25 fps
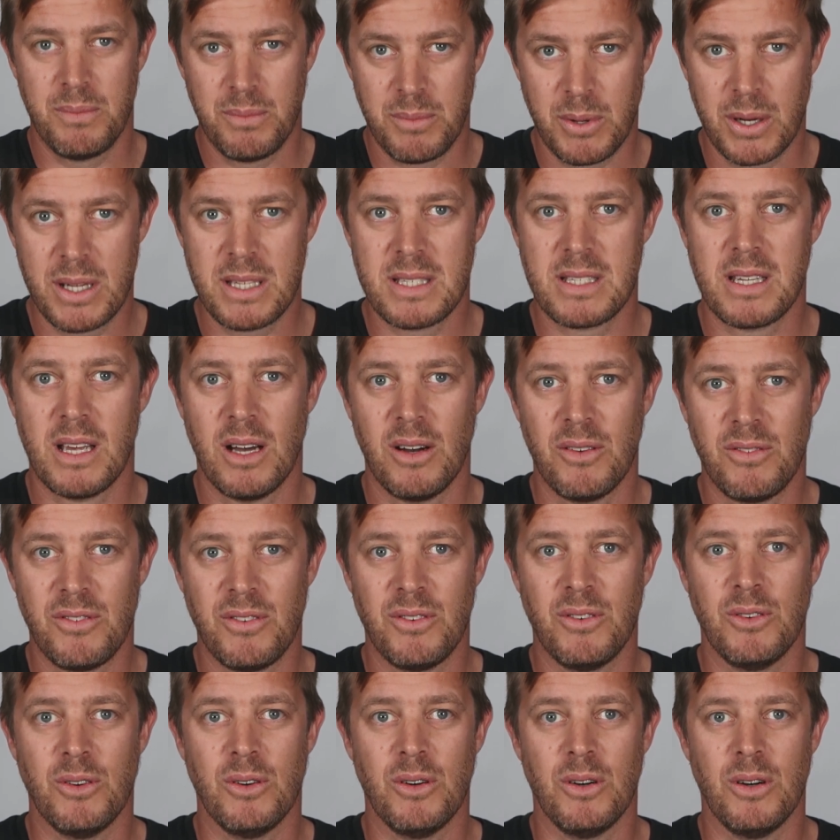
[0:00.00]
pre-sale
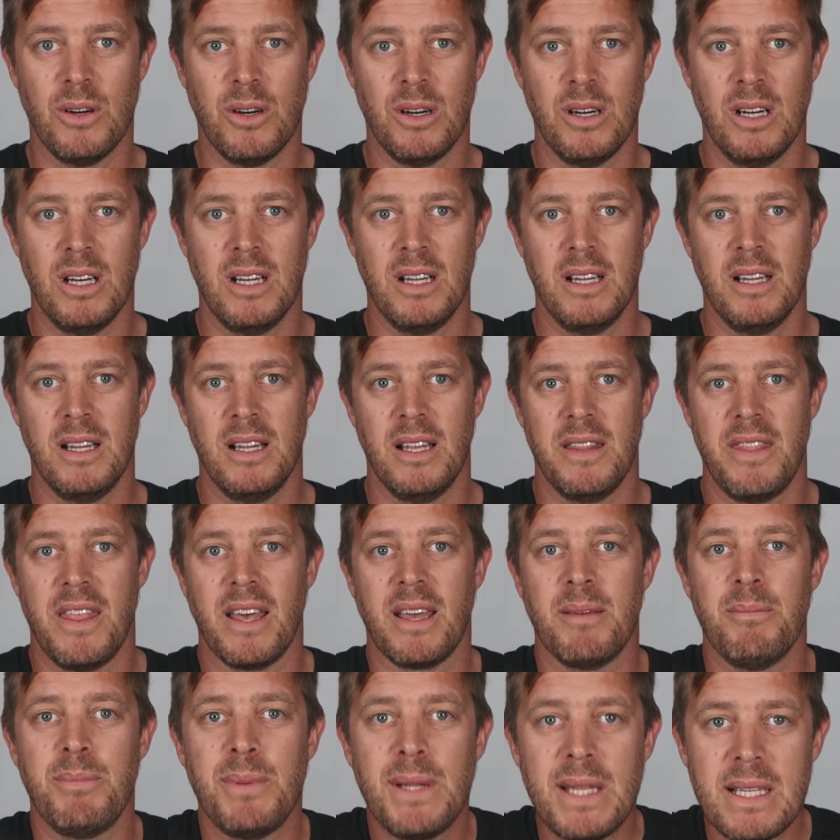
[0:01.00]
for the
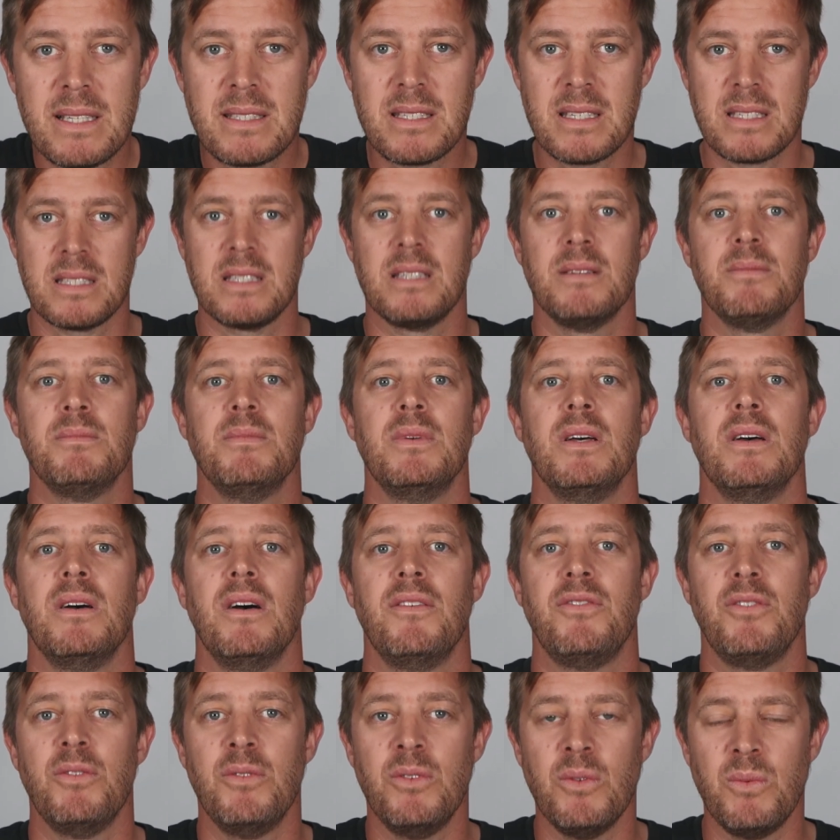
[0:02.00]
complete system
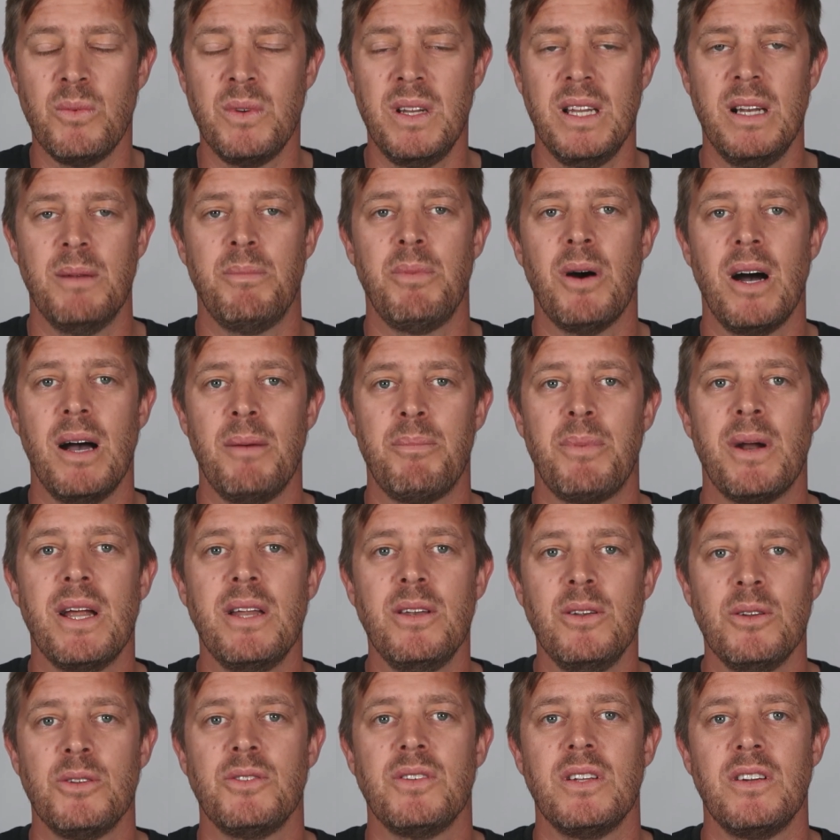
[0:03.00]
if you need to buy a
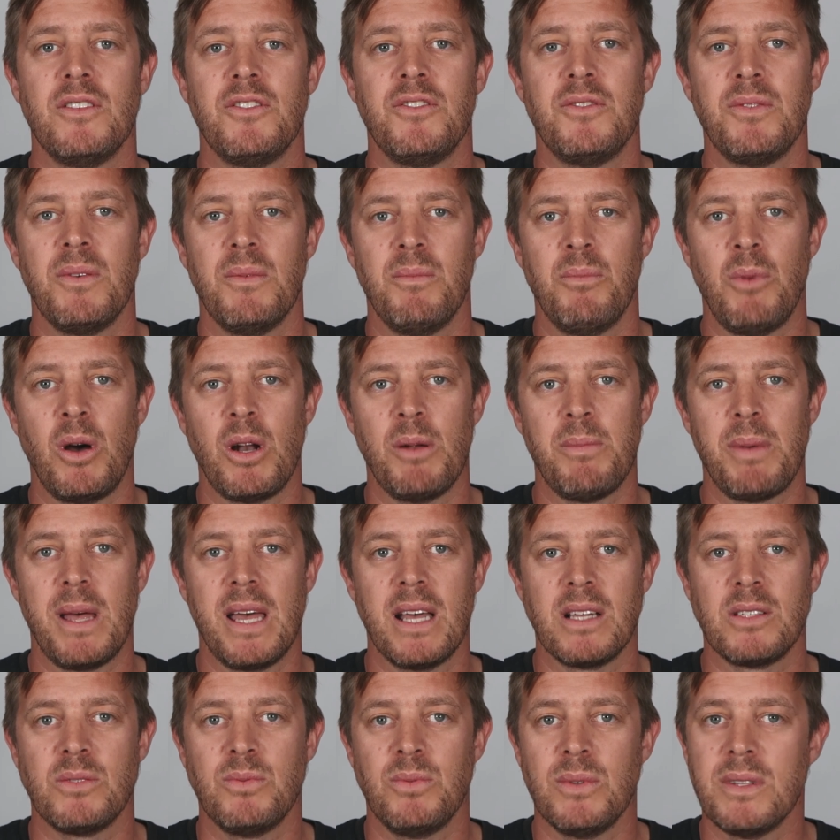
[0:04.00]
brand new set of
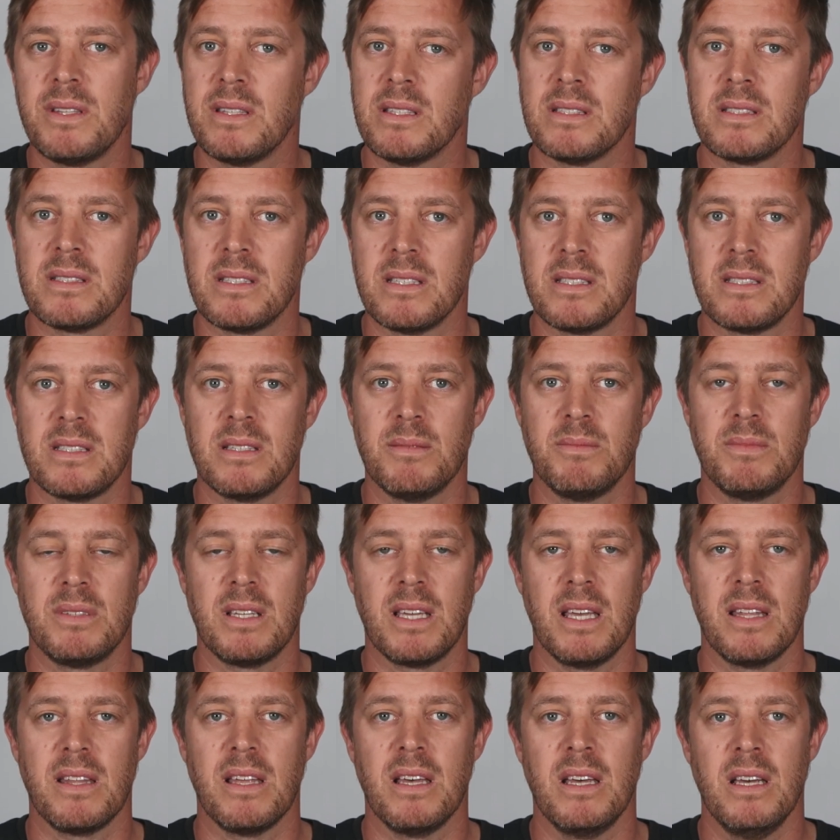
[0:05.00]
Motobags with the system
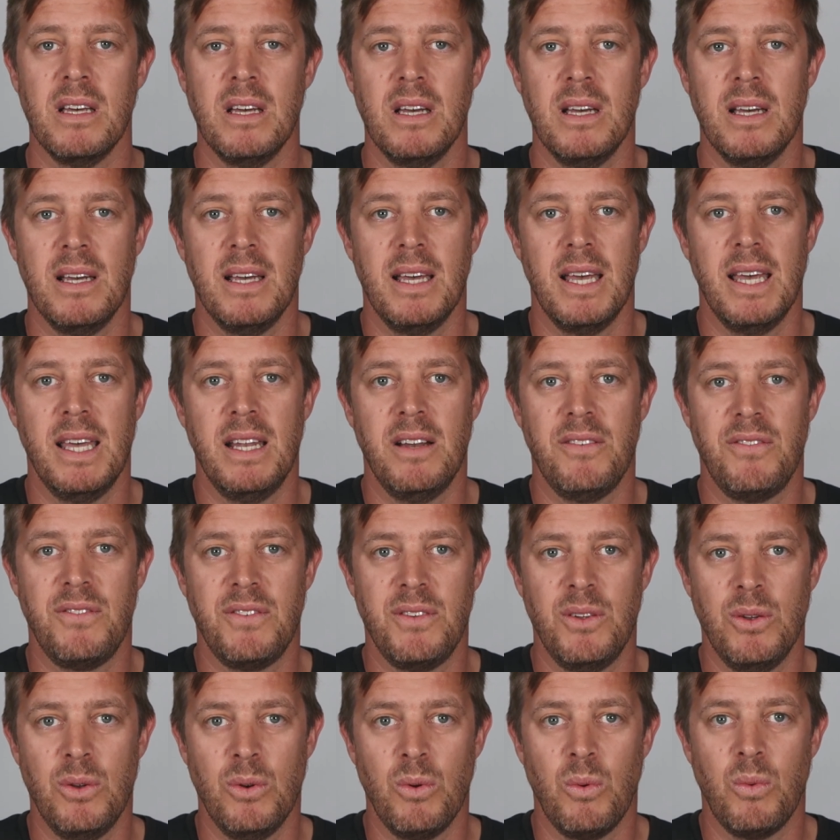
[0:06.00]
together in a
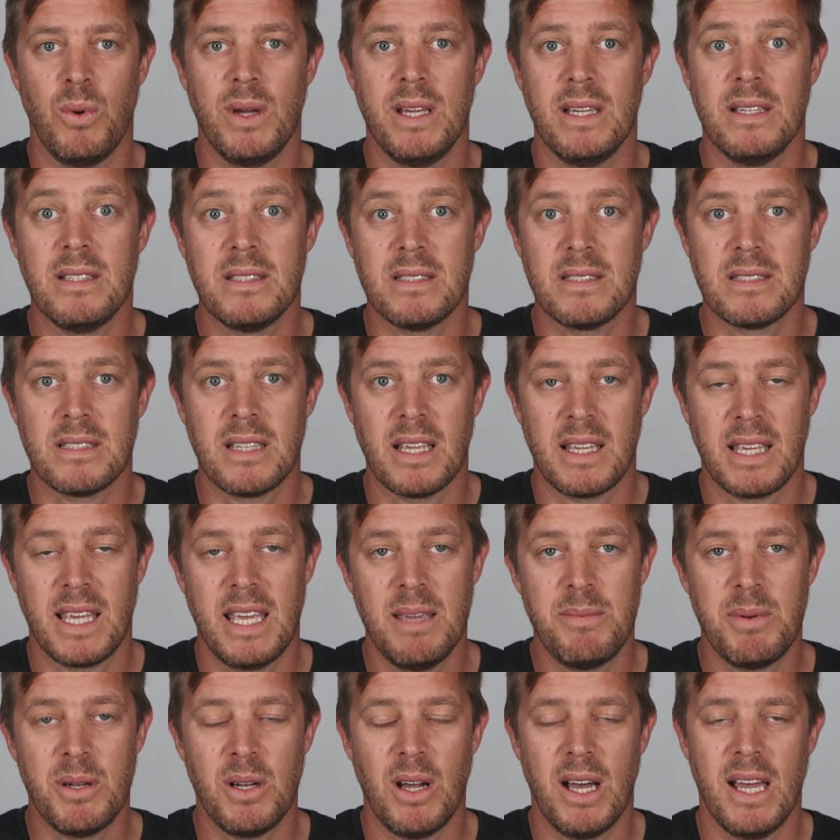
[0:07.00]
few weeks.
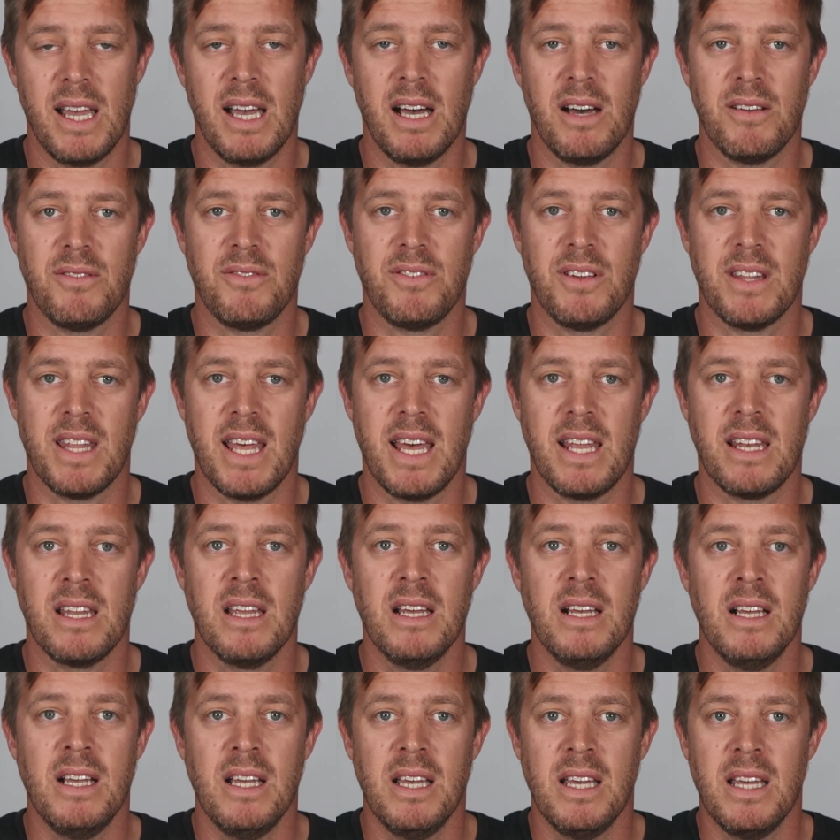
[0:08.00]
Keep an eye out for that.
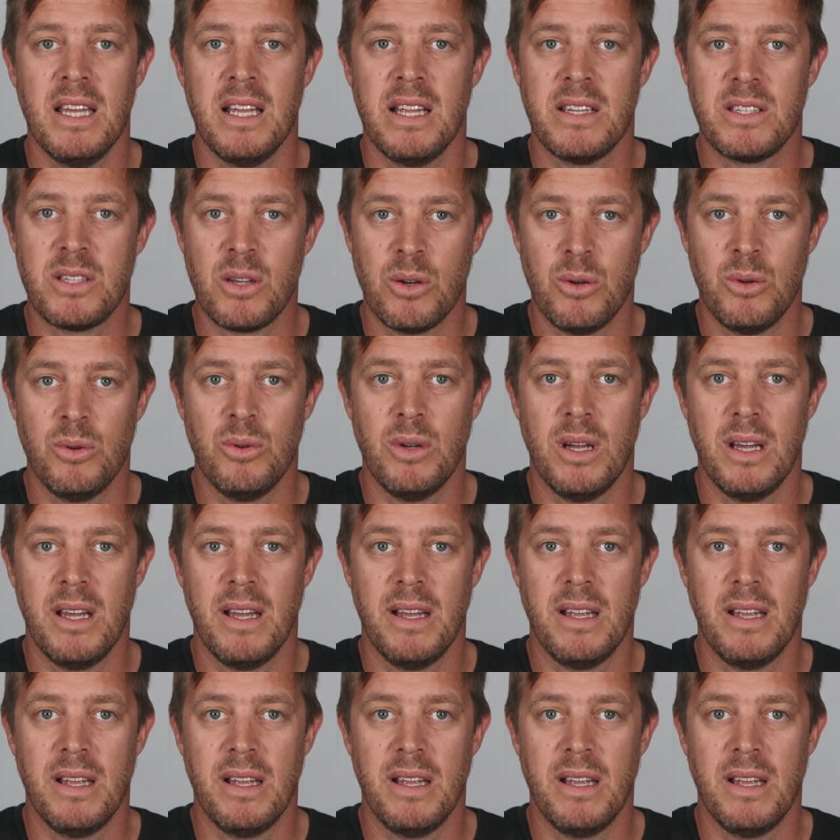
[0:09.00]
So